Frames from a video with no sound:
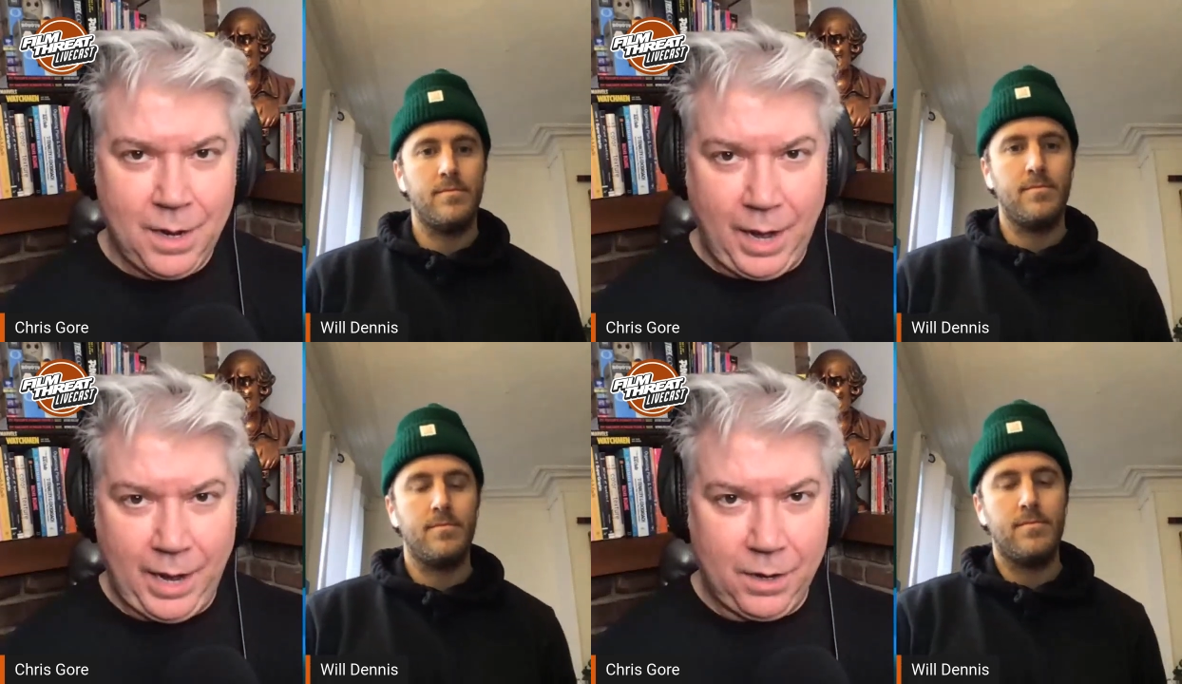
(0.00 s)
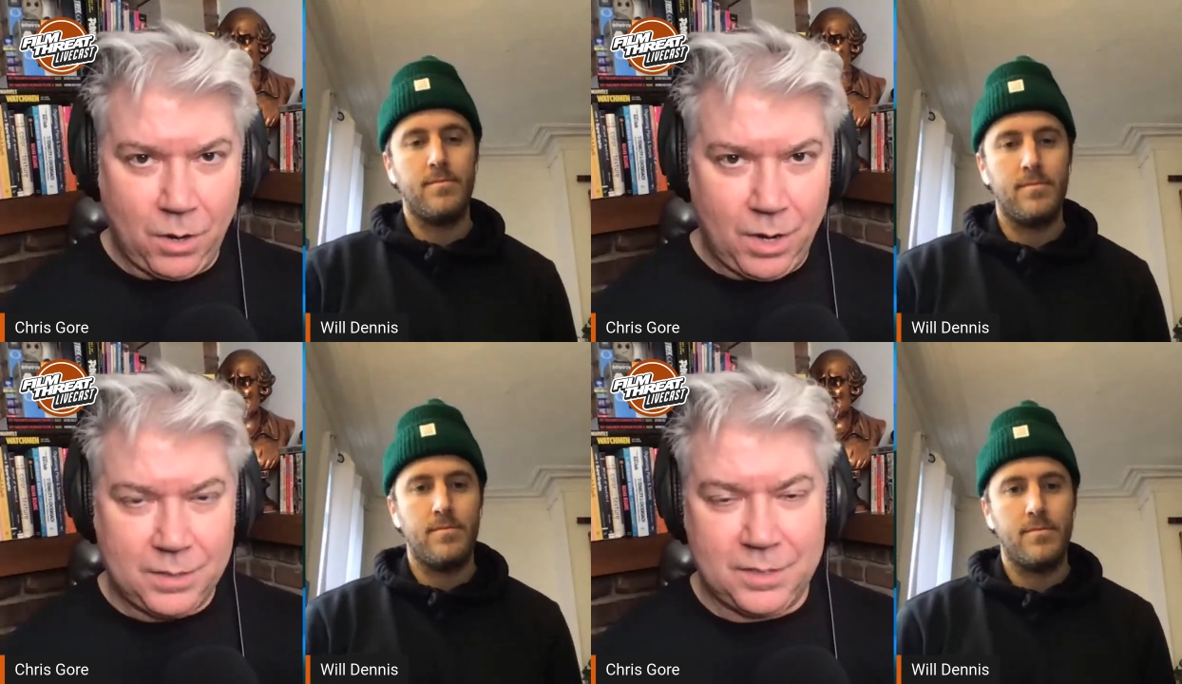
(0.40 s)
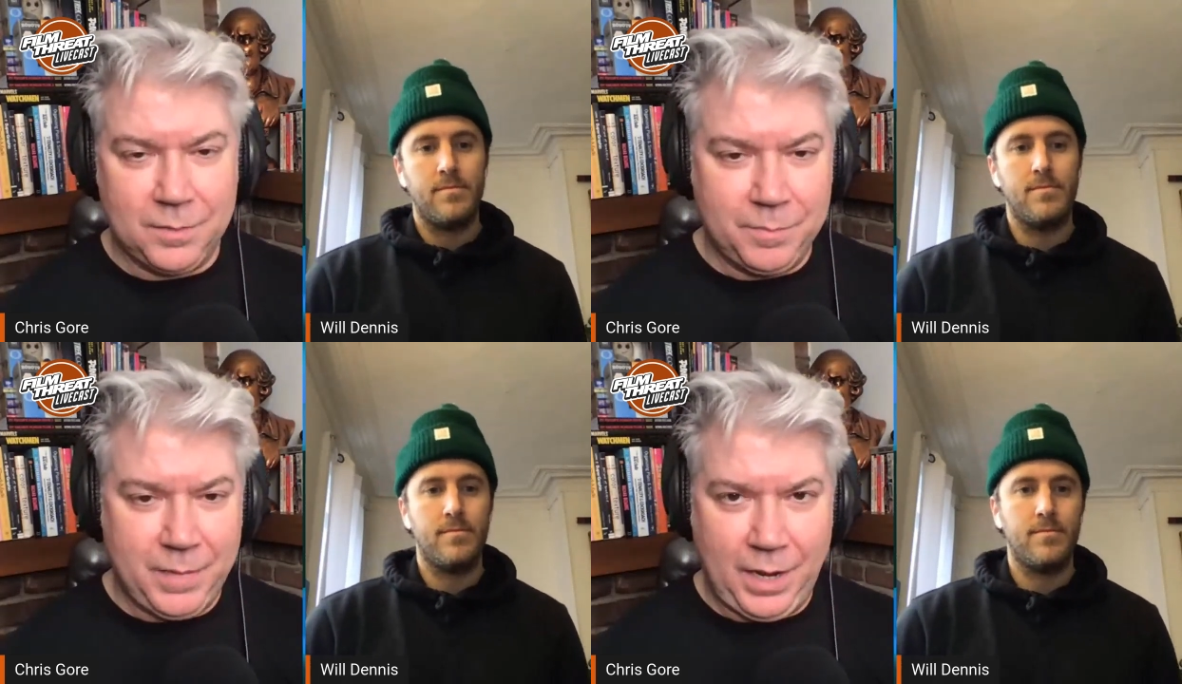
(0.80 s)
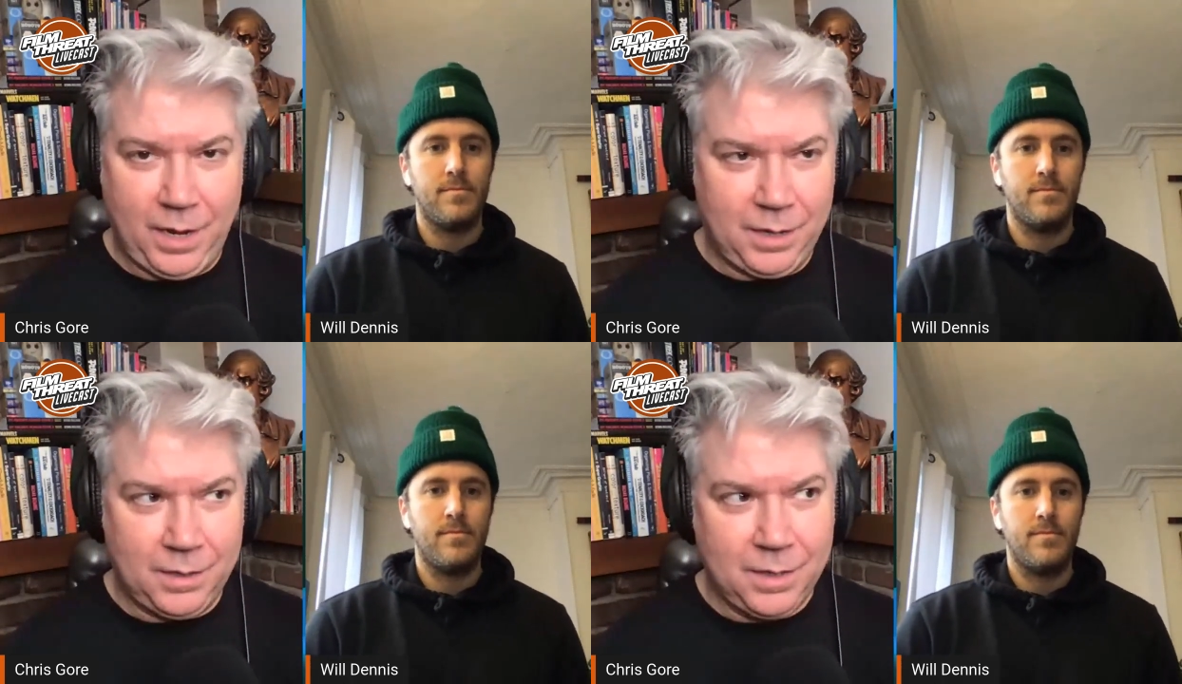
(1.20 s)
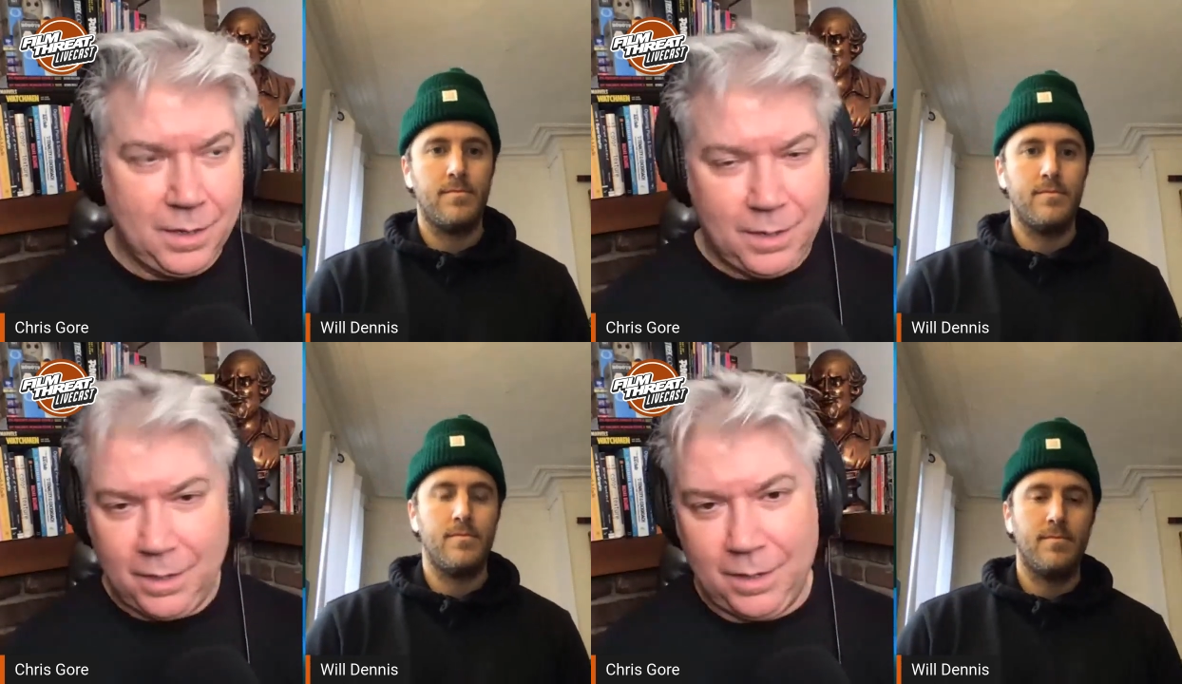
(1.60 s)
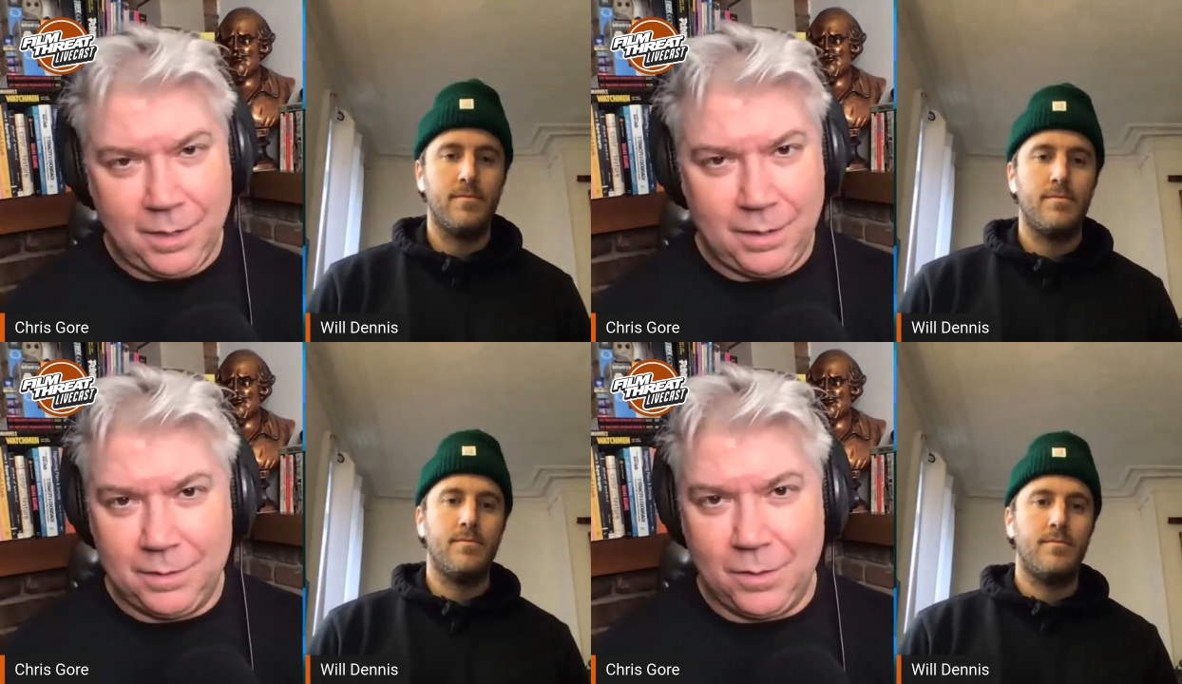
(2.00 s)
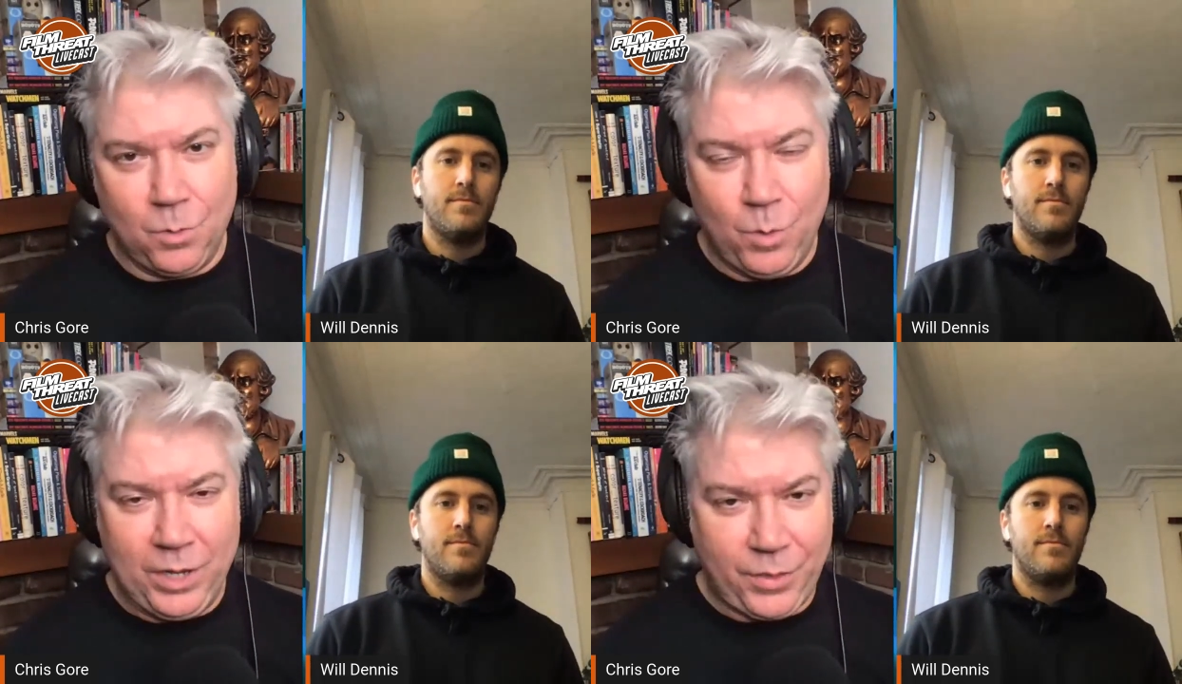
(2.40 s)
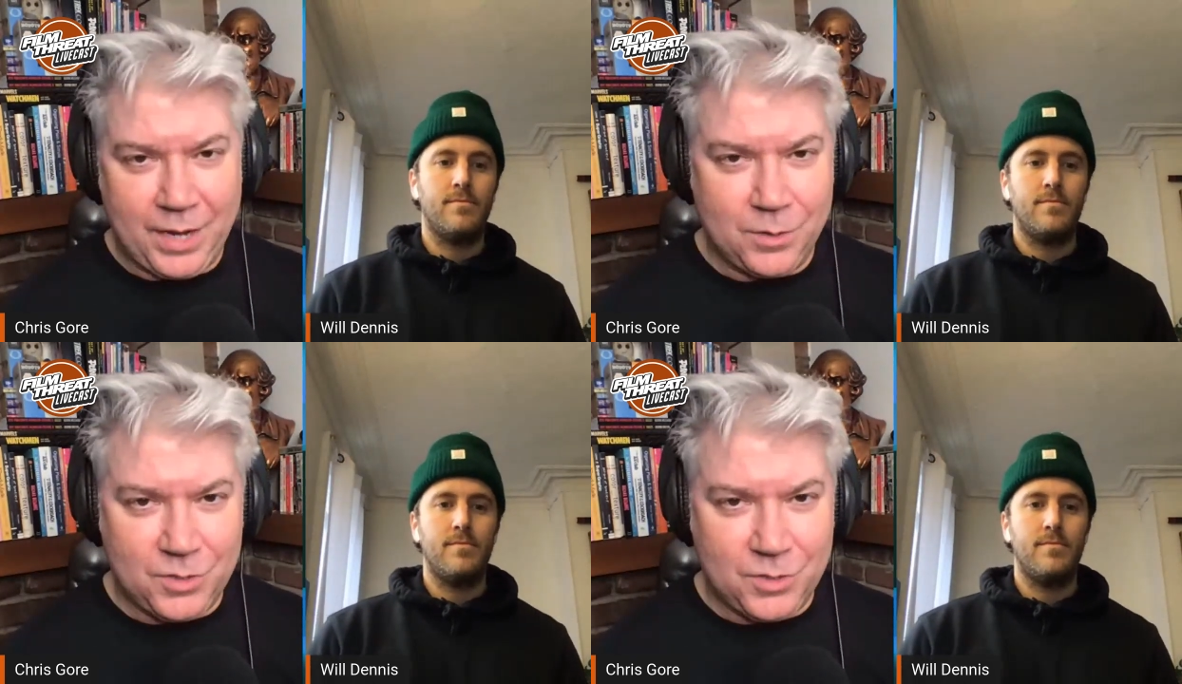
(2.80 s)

Speaker 1: and awesome and uh will thank you